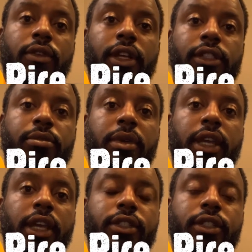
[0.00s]
Christ back
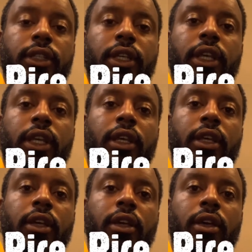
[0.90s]
at you.
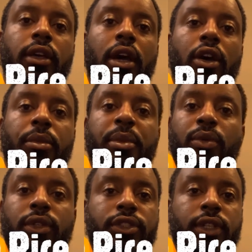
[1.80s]
I hope
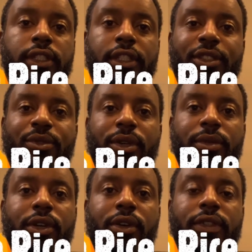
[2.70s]
everyone's transitioning well with
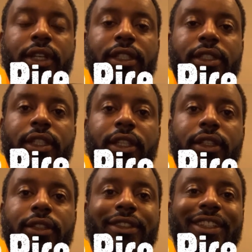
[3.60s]

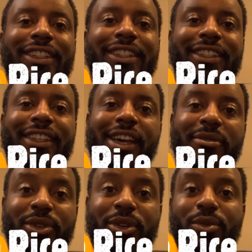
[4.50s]
COVID-19. I'm
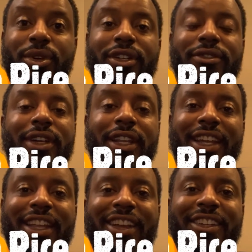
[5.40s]
doing well. Finally
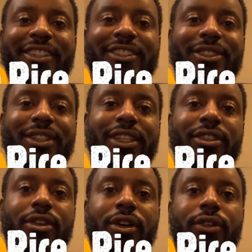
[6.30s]
got a haircut, so thank
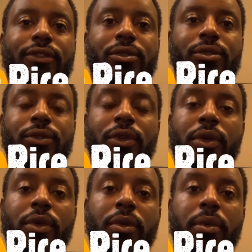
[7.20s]
you all for
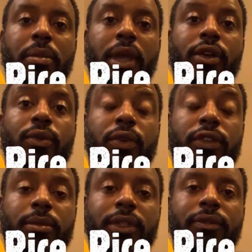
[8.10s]
bearing
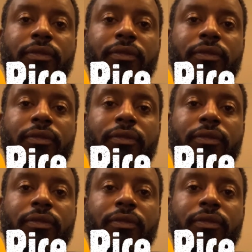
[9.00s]
with me.